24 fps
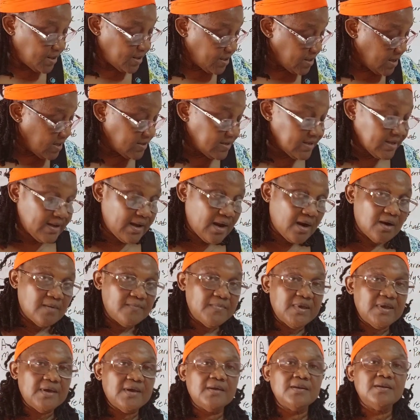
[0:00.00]
In the
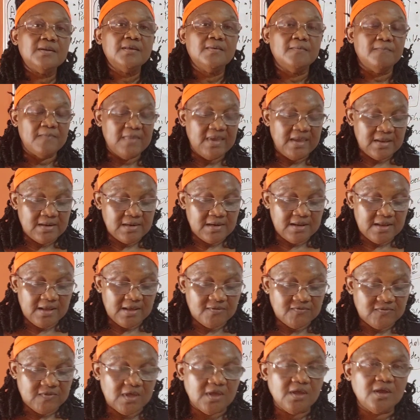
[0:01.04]
Caribbean,
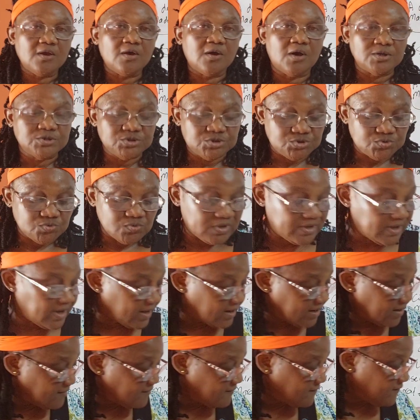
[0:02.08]
mainly the
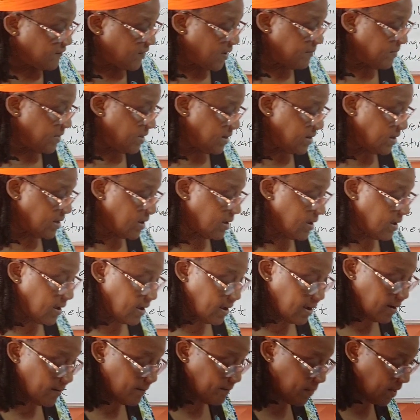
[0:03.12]
conjugal family
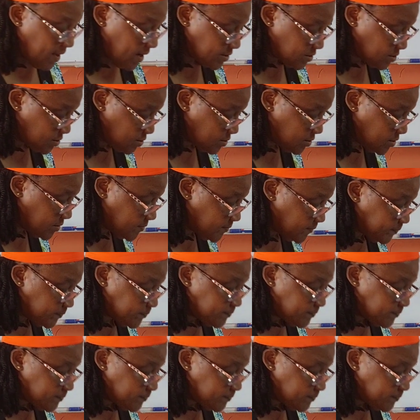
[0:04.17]
pattern.